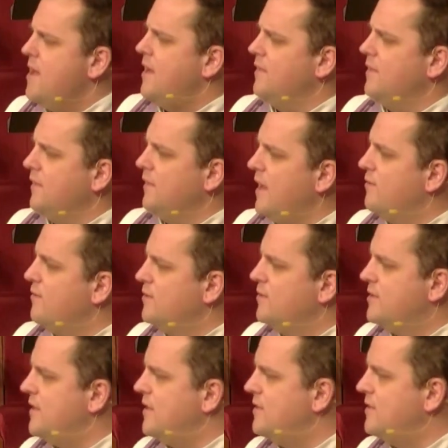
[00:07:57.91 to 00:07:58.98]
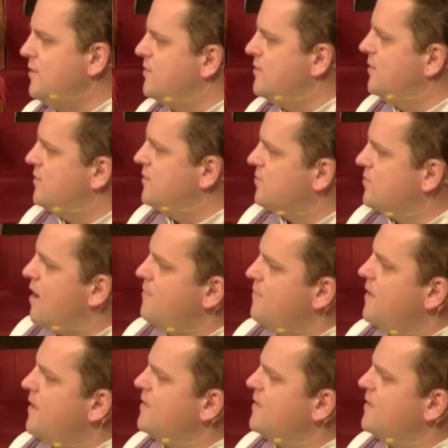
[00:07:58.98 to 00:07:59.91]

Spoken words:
and the language that's used to describe that